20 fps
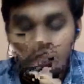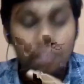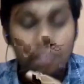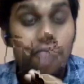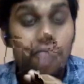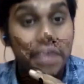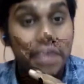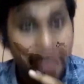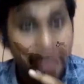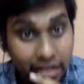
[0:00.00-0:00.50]

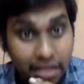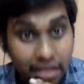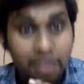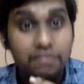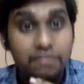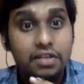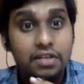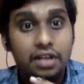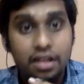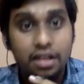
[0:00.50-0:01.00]
very
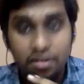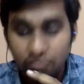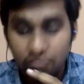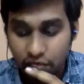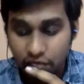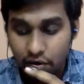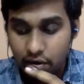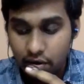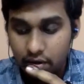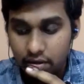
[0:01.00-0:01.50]
heavy
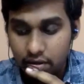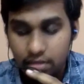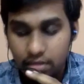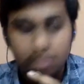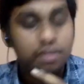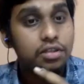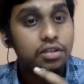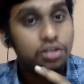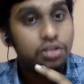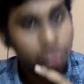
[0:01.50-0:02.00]
rainfall,
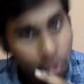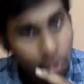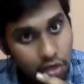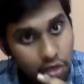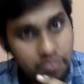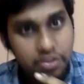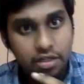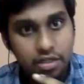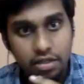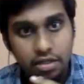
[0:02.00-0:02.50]

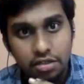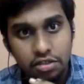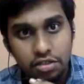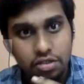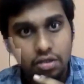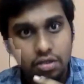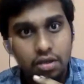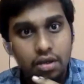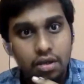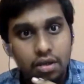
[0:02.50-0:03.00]
storm
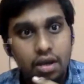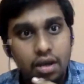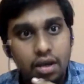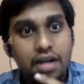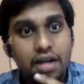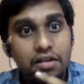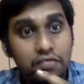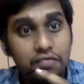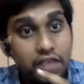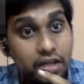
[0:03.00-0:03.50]
surge,
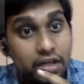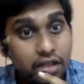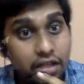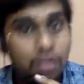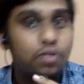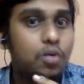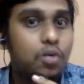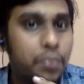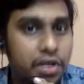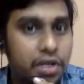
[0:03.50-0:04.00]
and a very
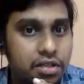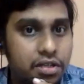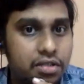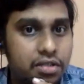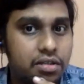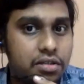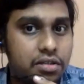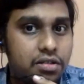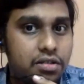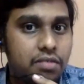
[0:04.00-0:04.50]
low pressure
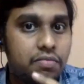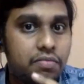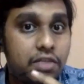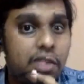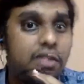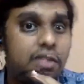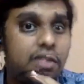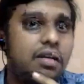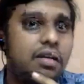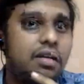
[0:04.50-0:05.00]
system.
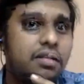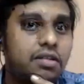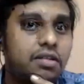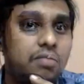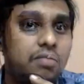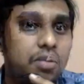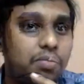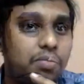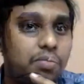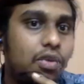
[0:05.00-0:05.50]
These are some
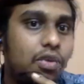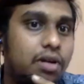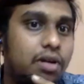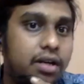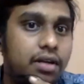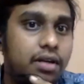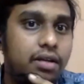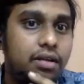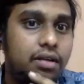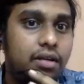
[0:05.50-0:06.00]

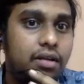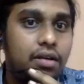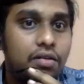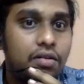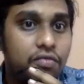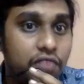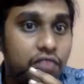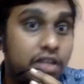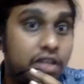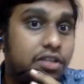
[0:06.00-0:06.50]
important
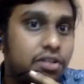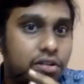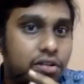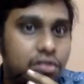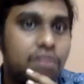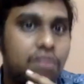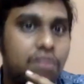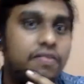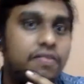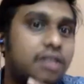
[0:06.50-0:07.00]

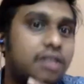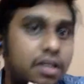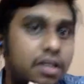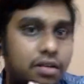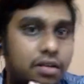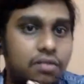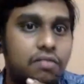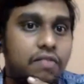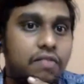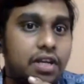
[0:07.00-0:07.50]
features of a
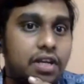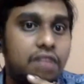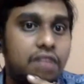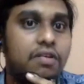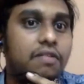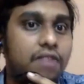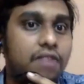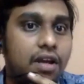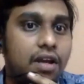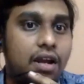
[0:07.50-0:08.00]
cyclone.
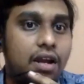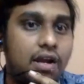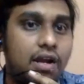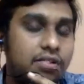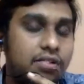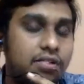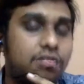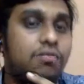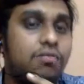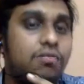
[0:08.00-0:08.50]
Whenever we are
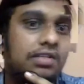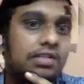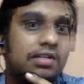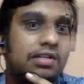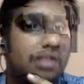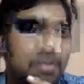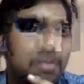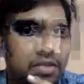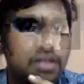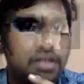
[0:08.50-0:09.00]
asked to
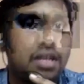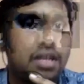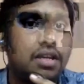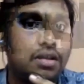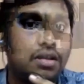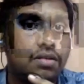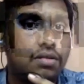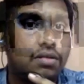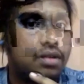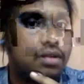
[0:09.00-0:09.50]
describe a
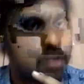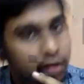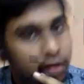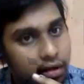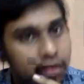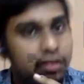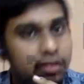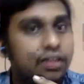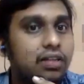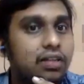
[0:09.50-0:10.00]
cyclone,
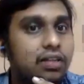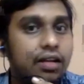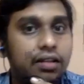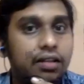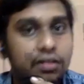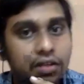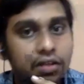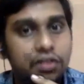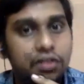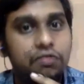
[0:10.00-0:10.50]
these are the
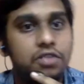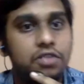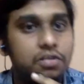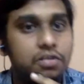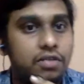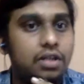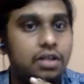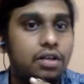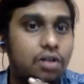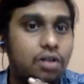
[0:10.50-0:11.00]
things which
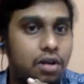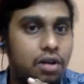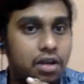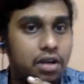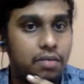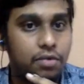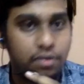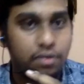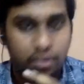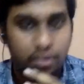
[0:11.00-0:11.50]
we'll talk
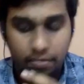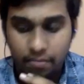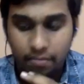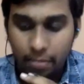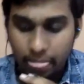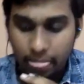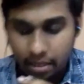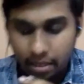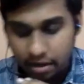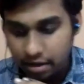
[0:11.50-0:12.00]
about,
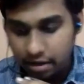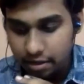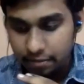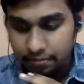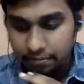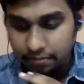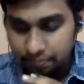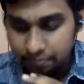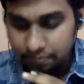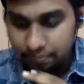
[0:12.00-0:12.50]
right?
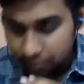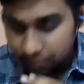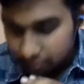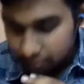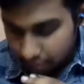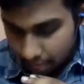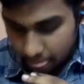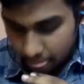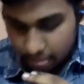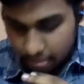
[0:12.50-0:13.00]

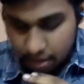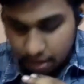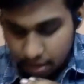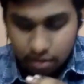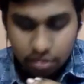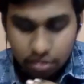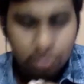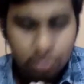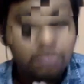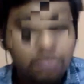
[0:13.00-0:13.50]

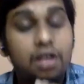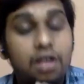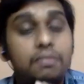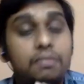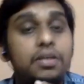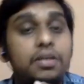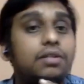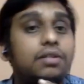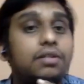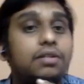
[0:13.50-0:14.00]
So now
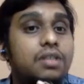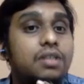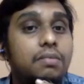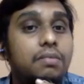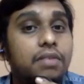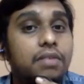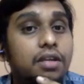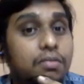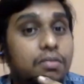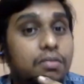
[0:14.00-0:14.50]
coming to
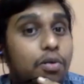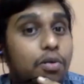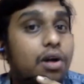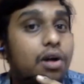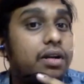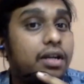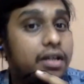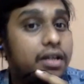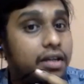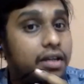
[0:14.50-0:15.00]
some
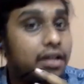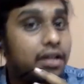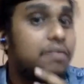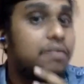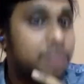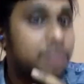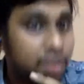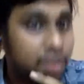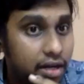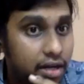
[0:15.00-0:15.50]
important
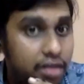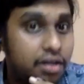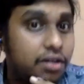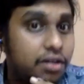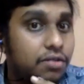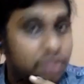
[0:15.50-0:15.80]
terms related to